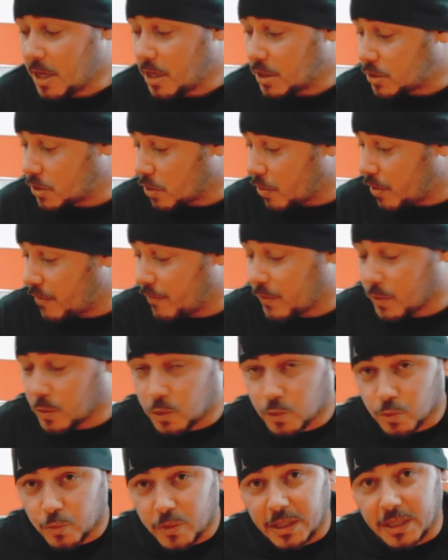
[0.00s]
So if you
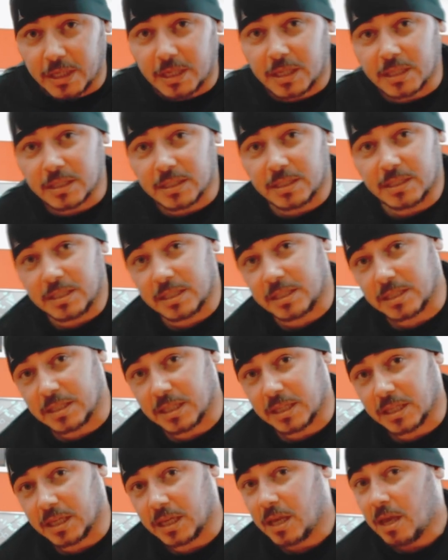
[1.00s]
drill it
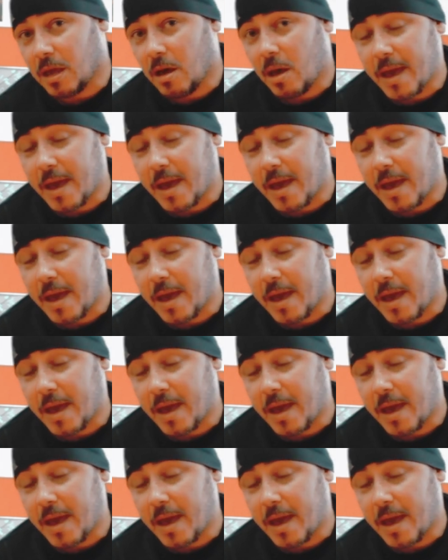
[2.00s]
consistently,